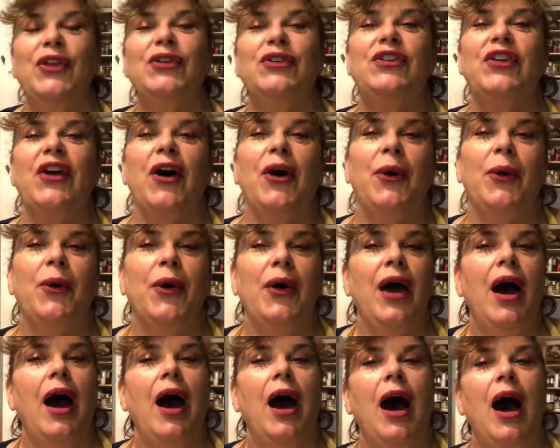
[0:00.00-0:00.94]
So
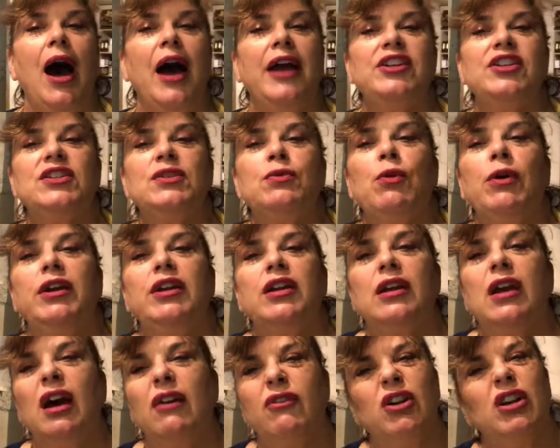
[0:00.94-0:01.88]
I just wanted
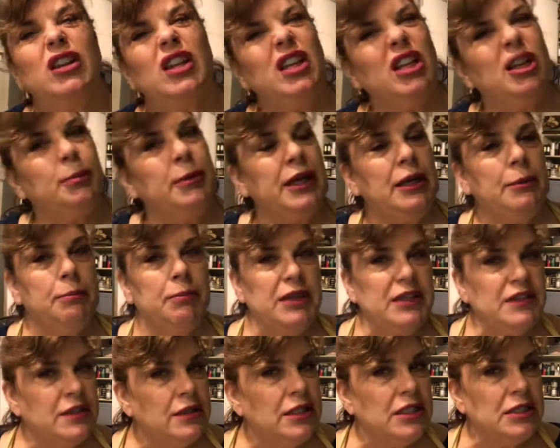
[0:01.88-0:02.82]
to cover a little bit of
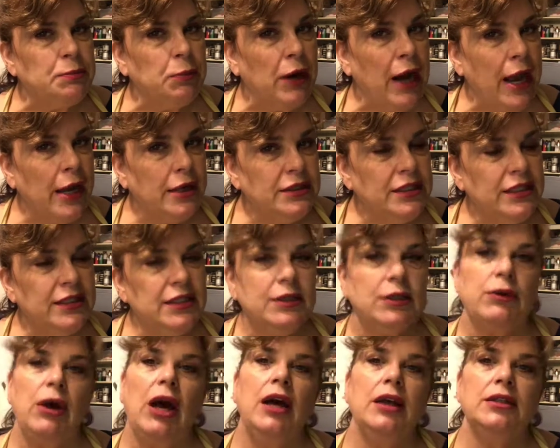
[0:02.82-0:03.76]
business
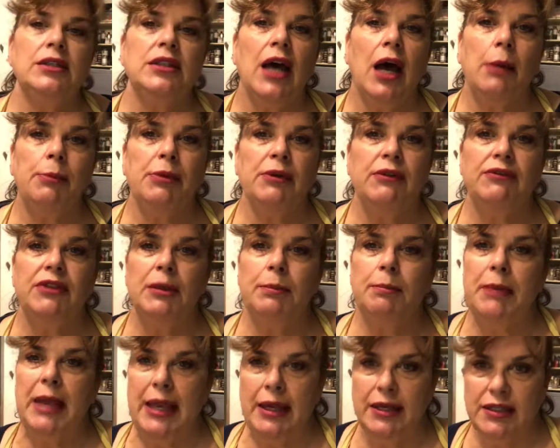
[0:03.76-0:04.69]
practice on top of the
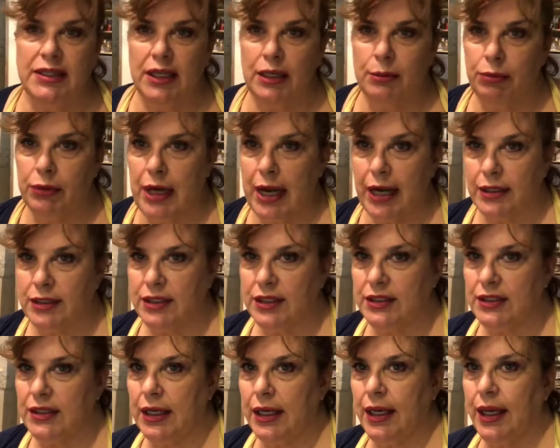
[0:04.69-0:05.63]
painting
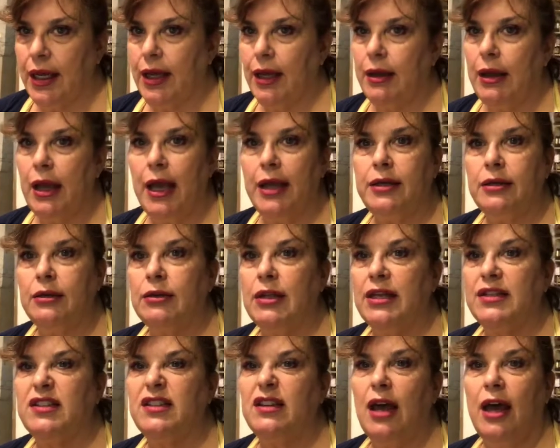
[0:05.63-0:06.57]
practice. I know
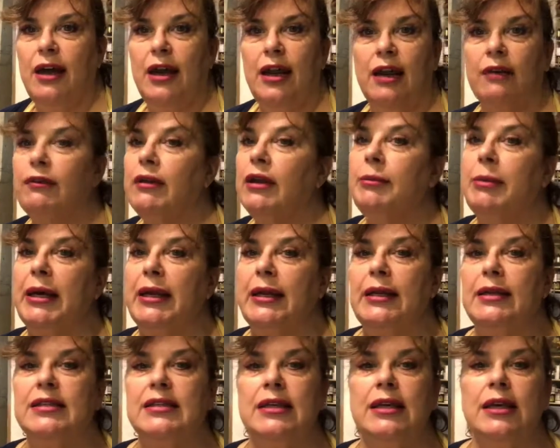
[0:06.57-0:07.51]
that's not
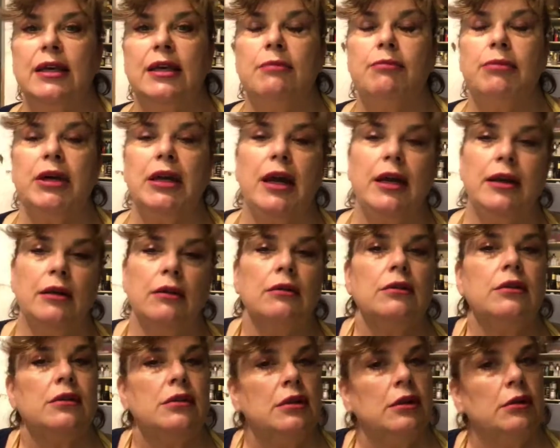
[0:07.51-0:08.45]
everybody's gig, but I
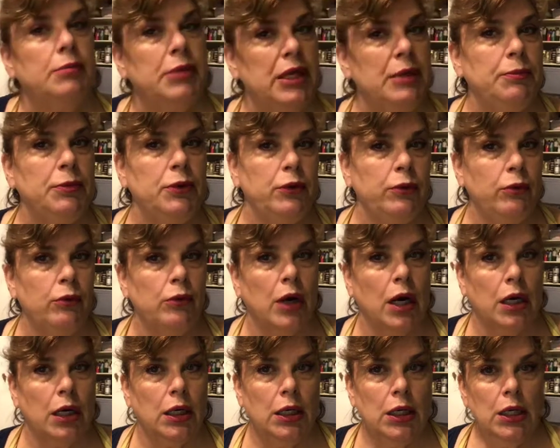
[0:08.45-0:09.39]
know that there are people who
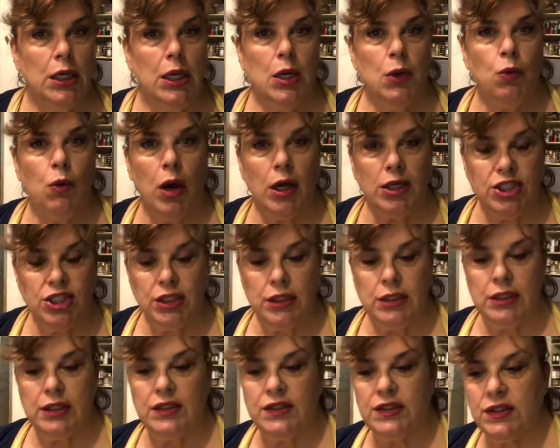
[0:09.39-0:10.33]
are
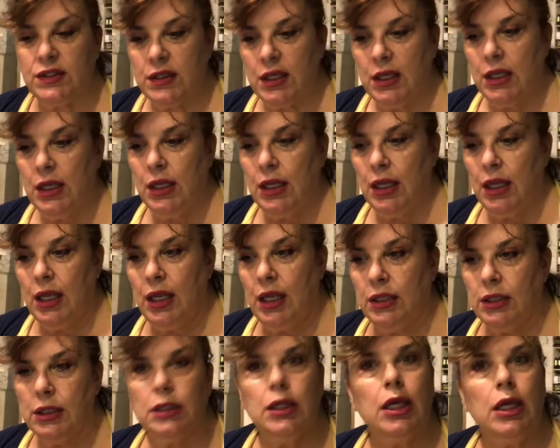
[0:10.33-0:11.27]
watching this
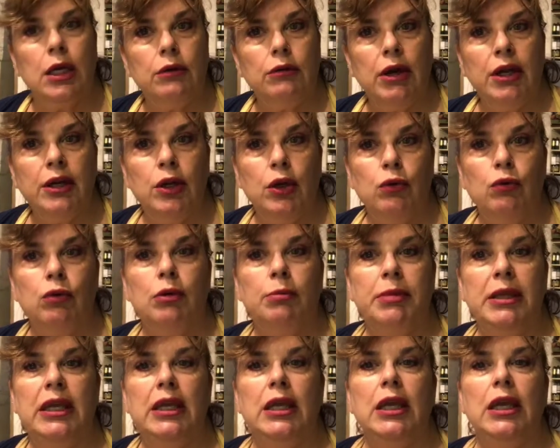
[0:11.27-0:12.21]
in the long run who will
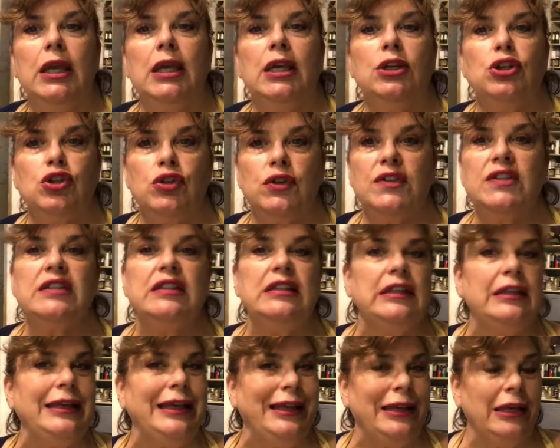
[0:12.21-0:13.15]
be
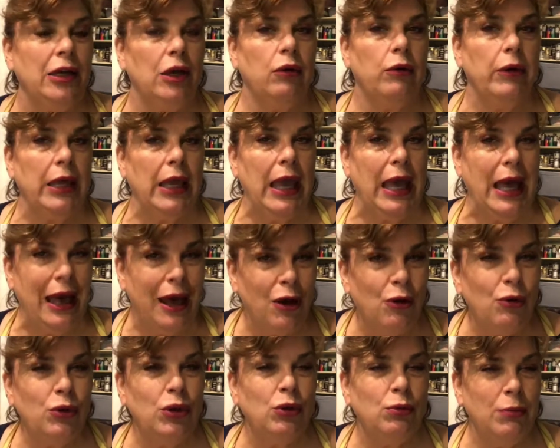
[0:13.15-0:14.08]
interested in knowing
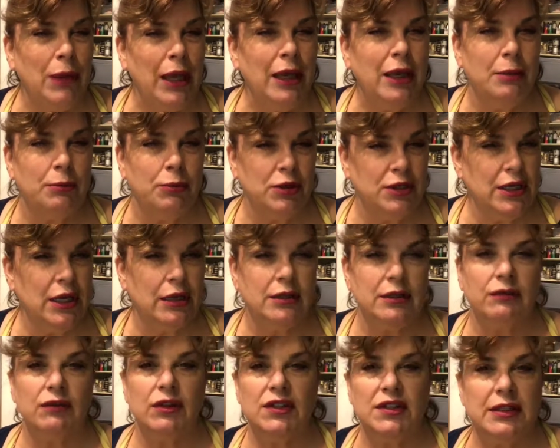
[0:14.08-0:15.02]
how you make it
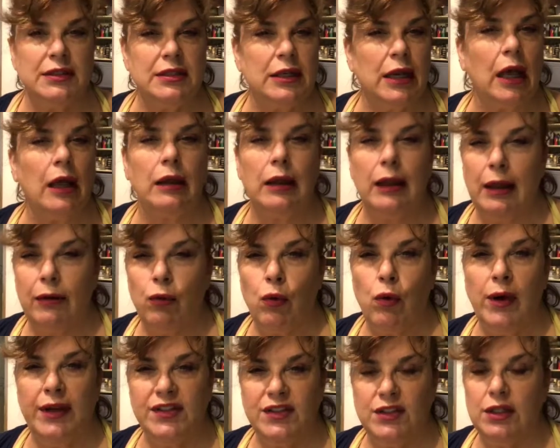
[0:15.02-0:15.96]
productive, because it's a
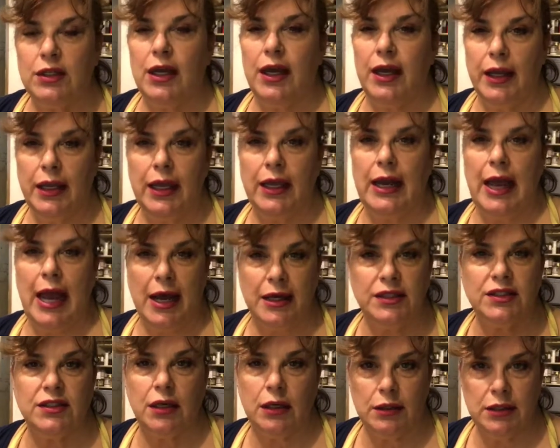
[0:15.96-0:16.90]
question I get
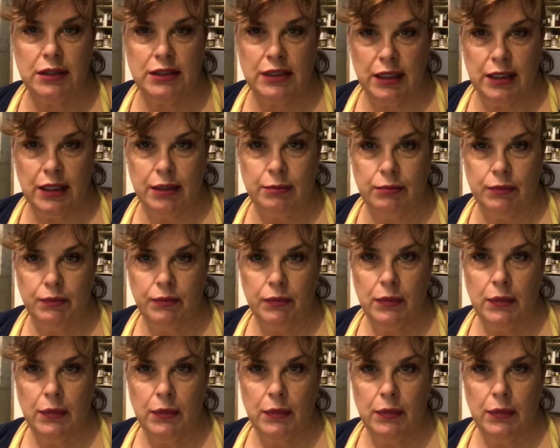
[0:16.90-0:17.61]
asked all the time.